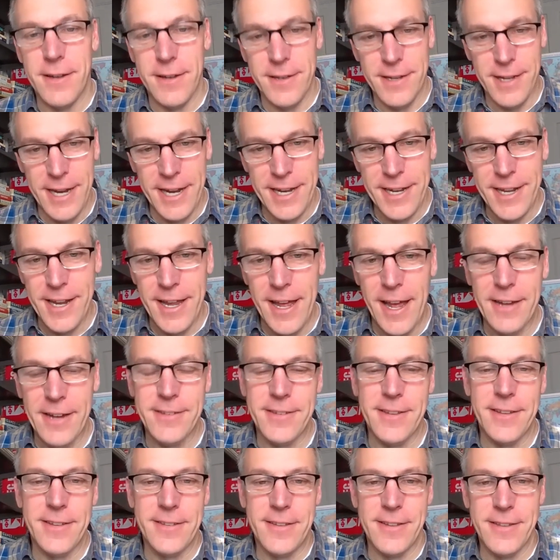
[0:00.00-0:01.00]
Gaining
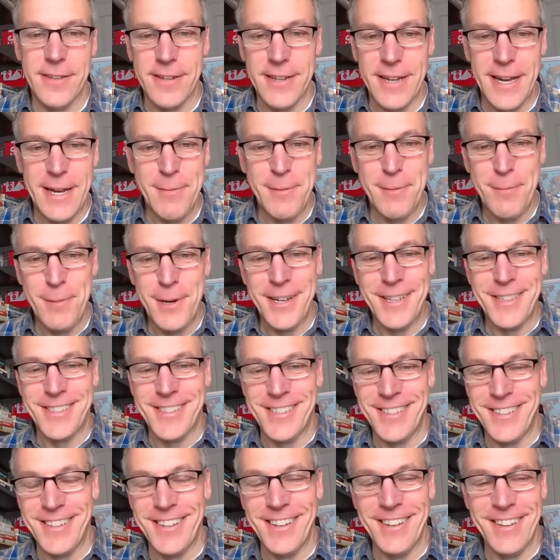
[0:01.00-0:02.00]
access to the diamond
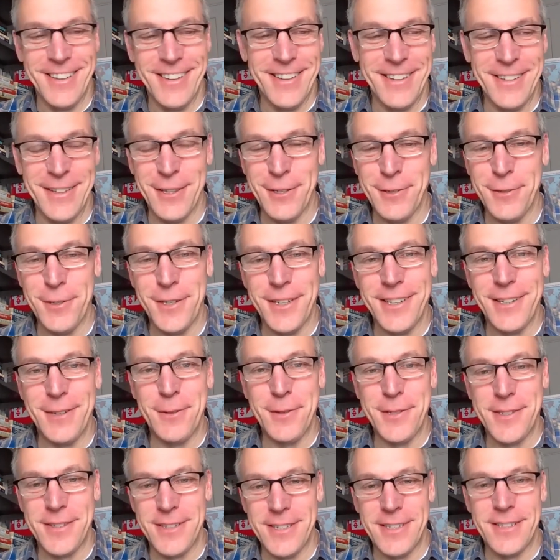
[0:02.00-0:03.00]
mines in Lunda
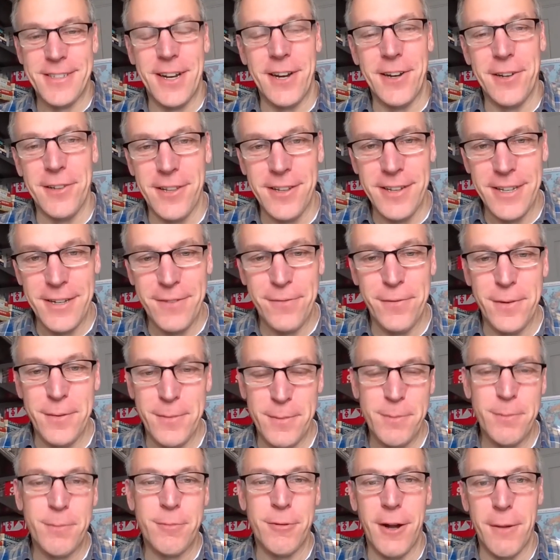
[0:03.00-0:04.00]
was an entirely
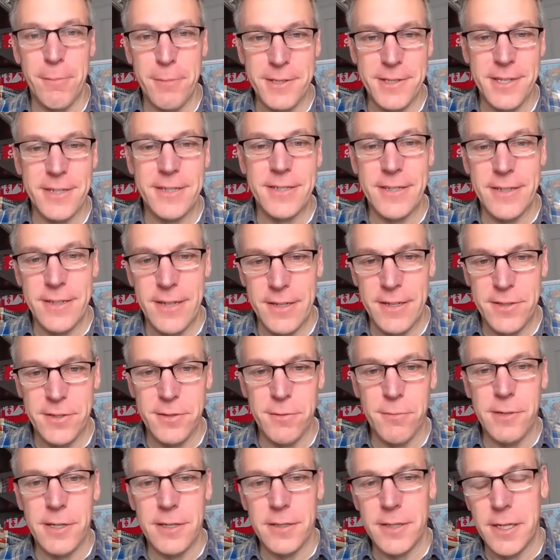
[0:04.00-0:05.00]
different proposition, as
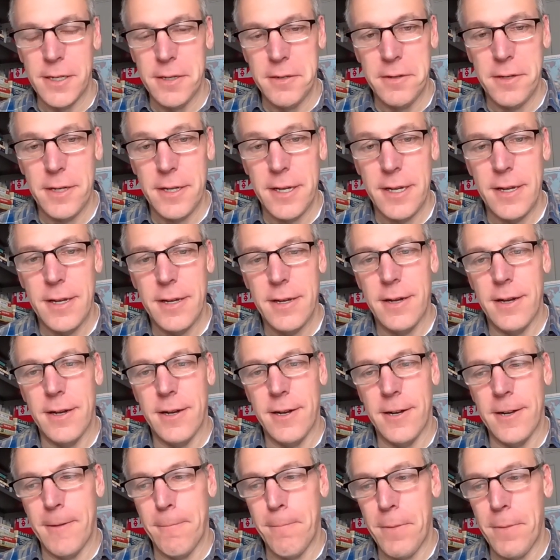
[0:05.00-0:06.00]
you well know.
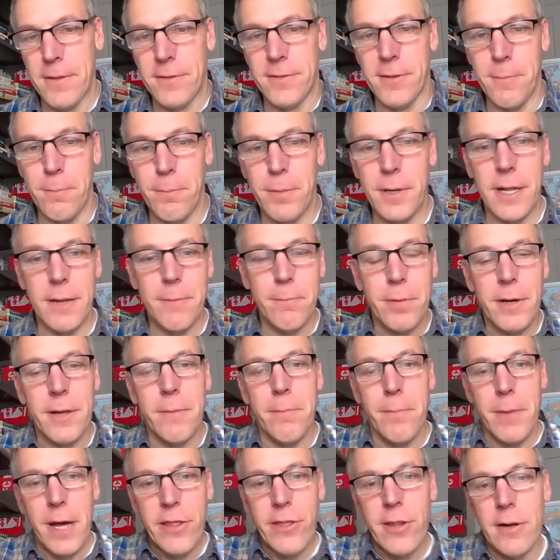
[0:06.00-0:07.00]
But
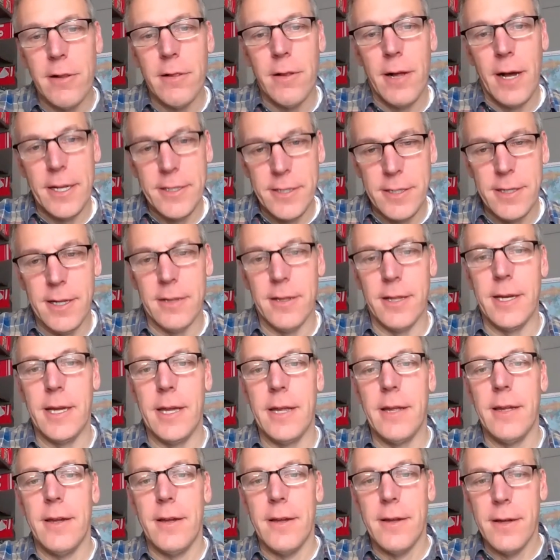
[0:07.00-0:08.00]

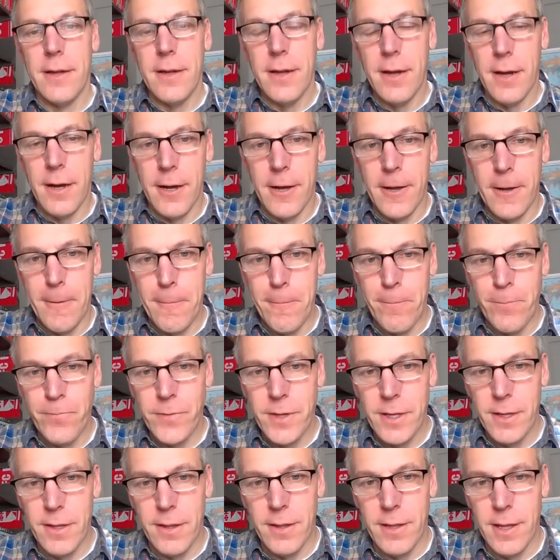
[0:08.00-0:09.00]
methodologically,
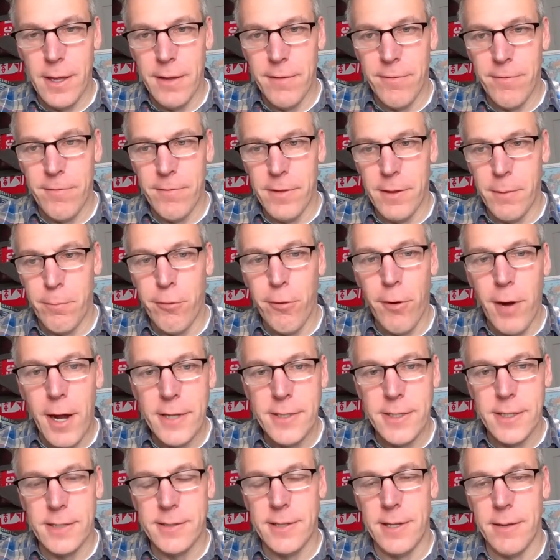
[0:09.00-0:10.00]
the
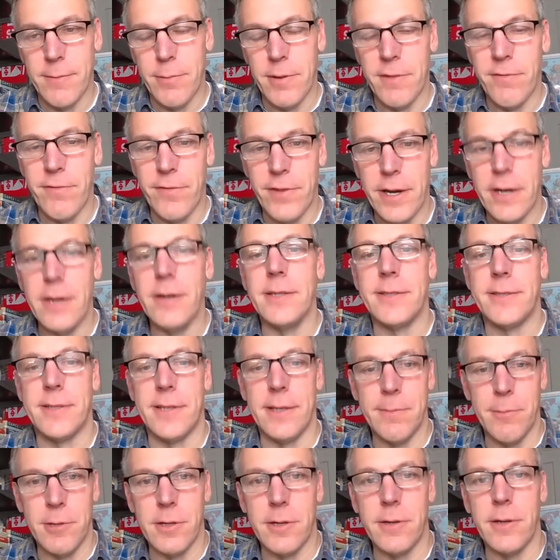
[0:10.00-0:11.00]
projects have been very
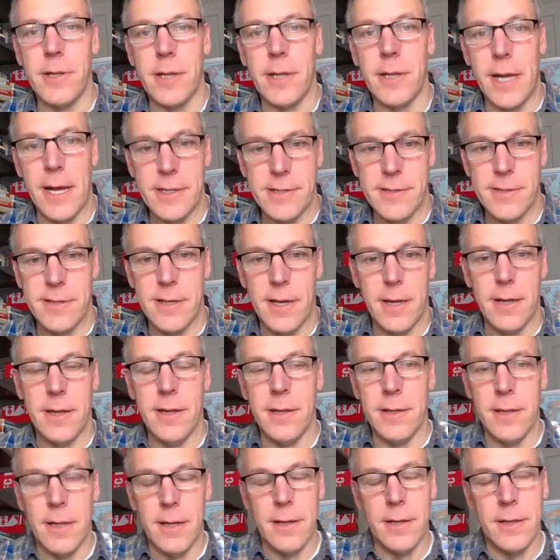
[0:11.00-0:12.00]
similar in
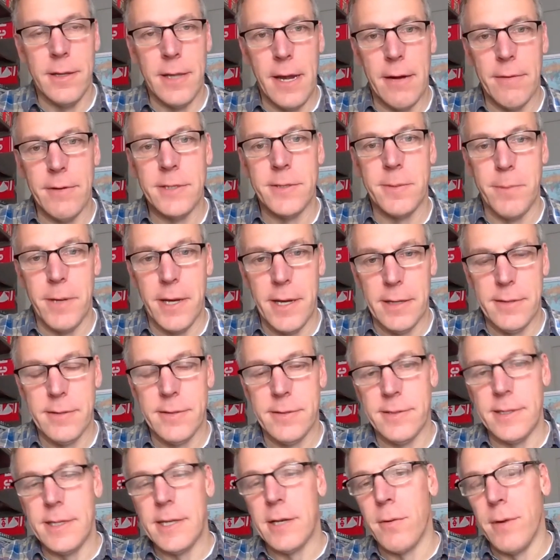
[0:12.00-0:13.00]
that respect,
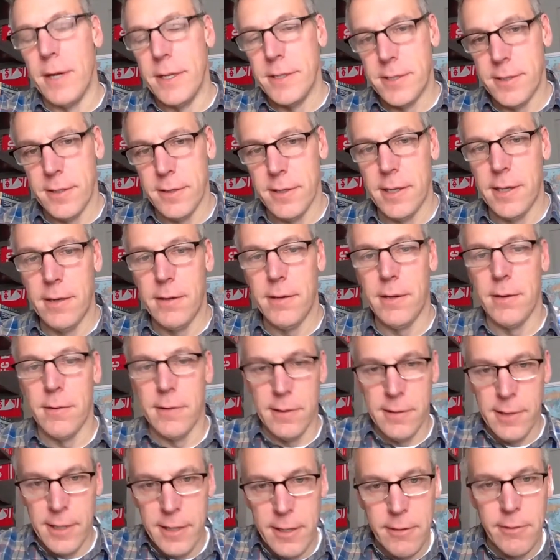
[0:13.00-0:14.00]
sequentially,
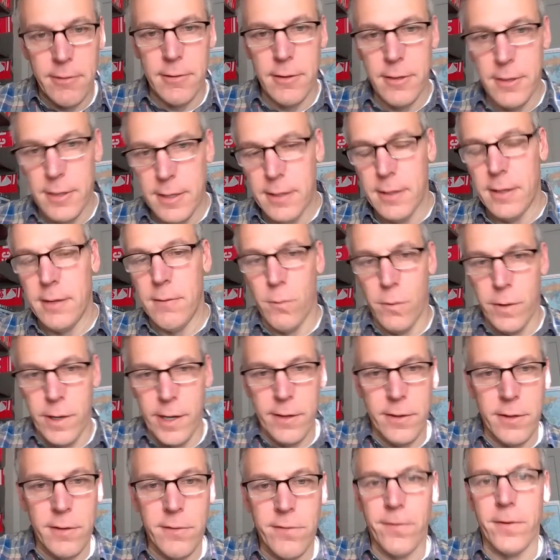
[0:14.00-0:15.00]
linearly, what
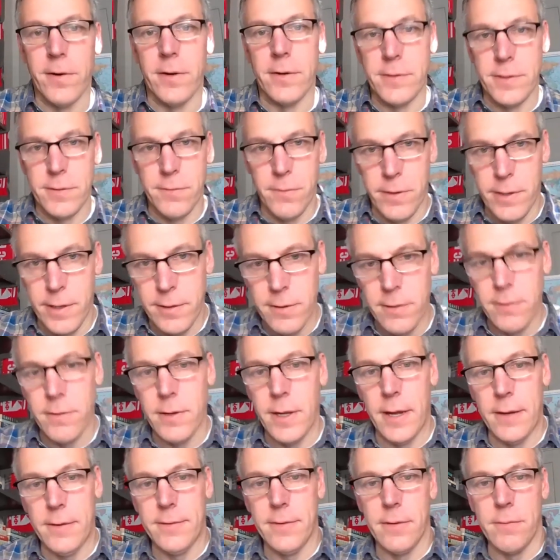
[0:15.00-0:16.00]
I do first, what I do
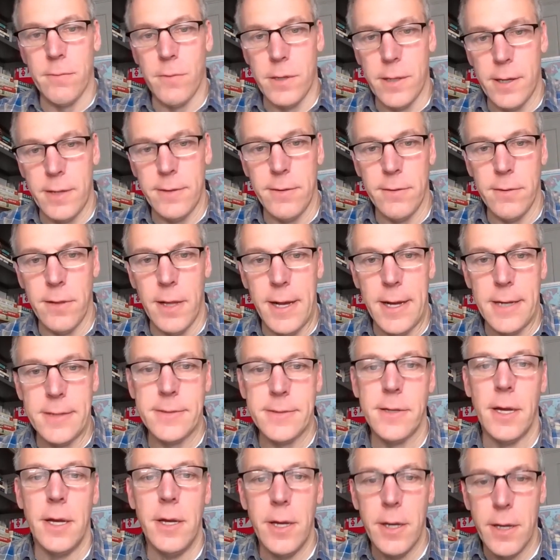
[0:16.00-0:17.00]
next, and what I do
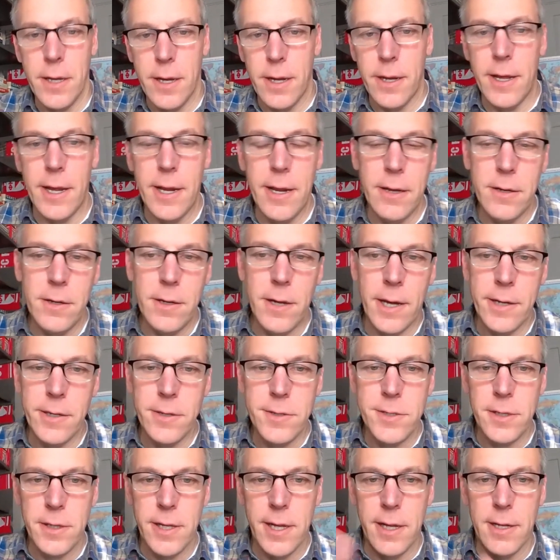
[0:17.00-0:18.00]
last. And I
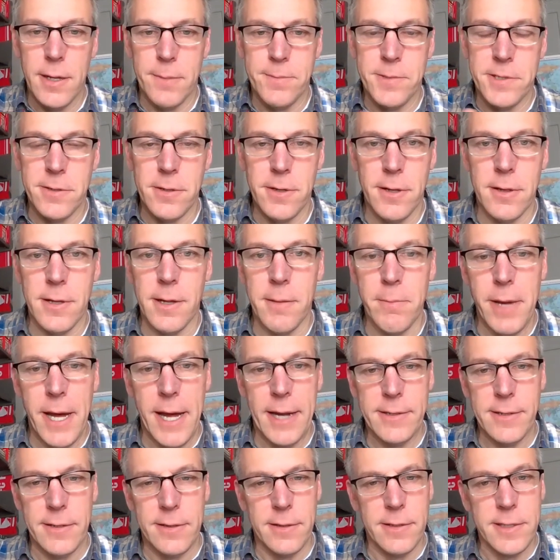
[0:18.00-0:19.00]
usually end up circling
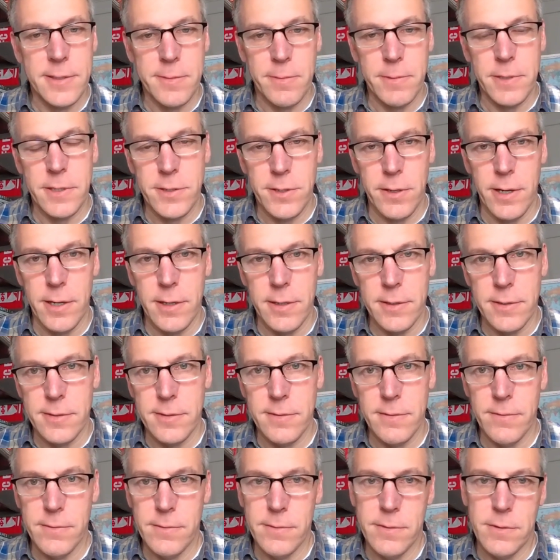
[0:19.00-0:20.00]
back to Lisbon, trying
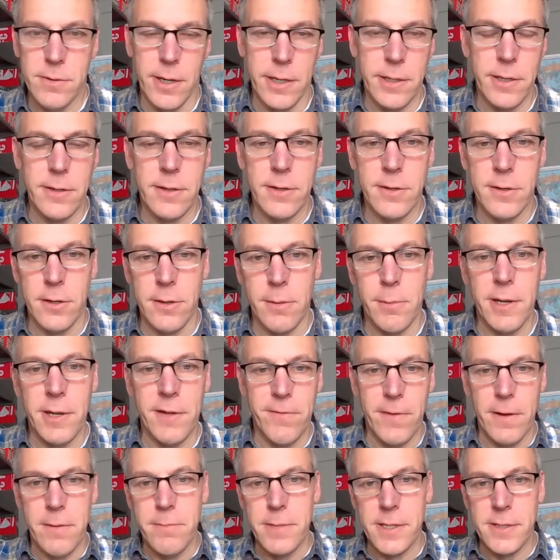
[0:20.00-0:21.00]
to determine
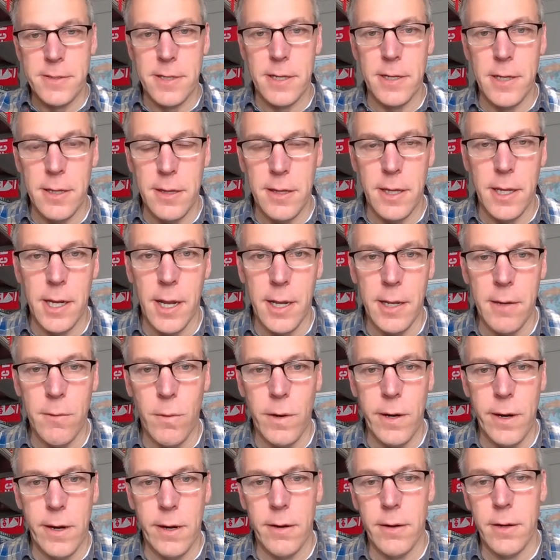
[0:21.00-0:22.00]
if I missed anything
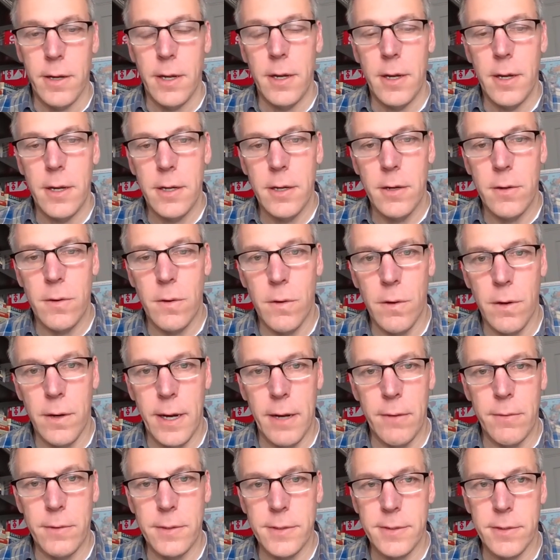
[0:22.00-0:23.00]
anywhere, or
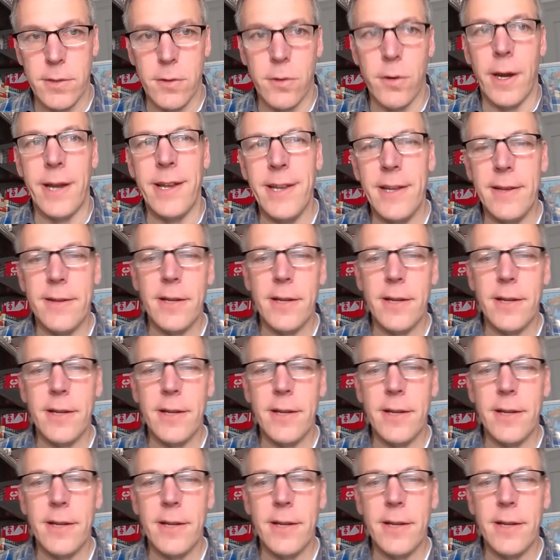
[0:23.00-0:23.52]
I need